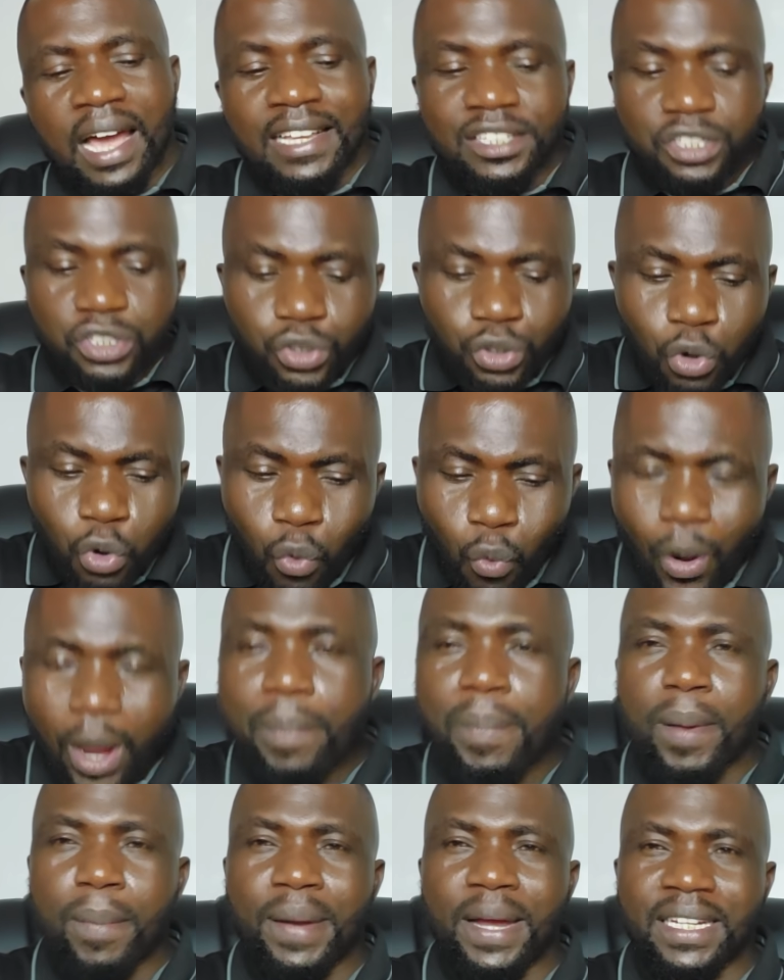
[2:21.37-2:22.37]
A strong
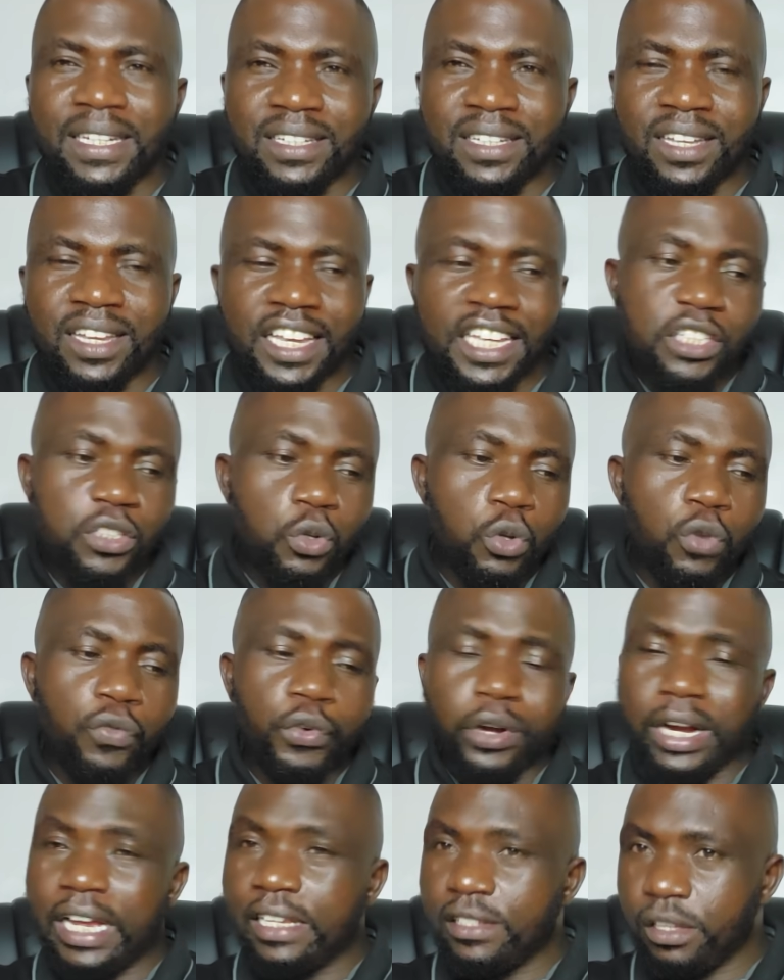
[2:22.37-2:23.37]
Wiper party is good
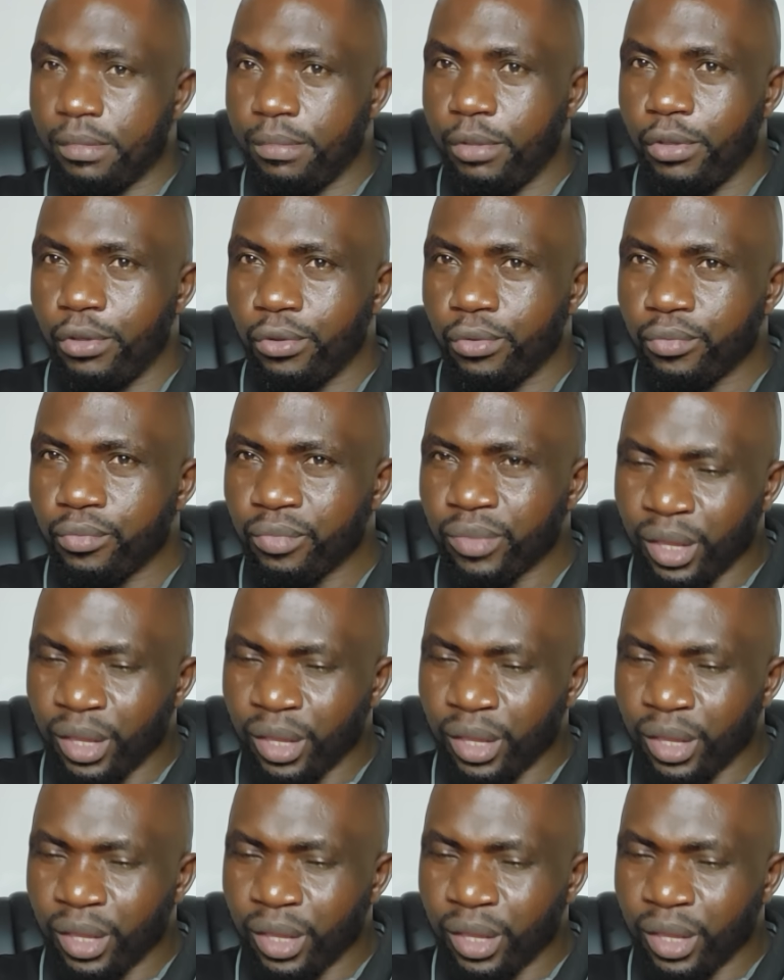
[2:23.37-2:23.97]
for Azimio.